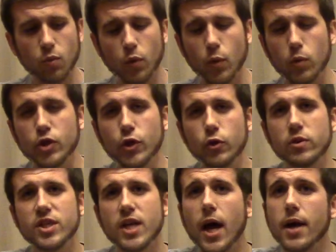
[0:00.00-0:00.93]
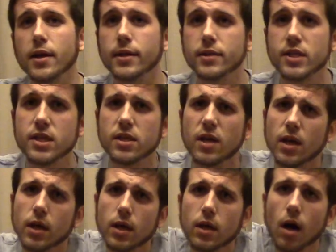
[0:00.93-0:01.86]
There were 2 signings,
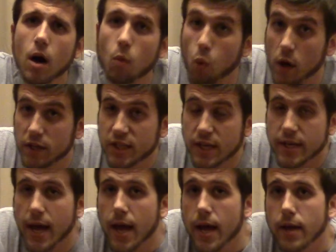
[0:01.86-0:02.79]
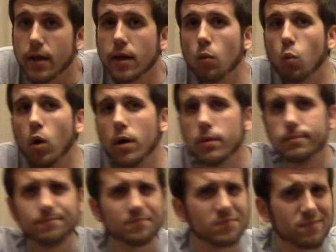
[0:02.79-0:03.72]
one today and
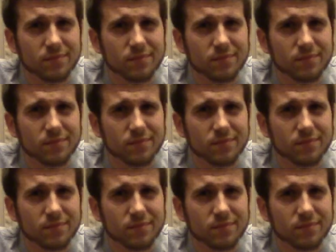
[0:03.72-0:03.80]
one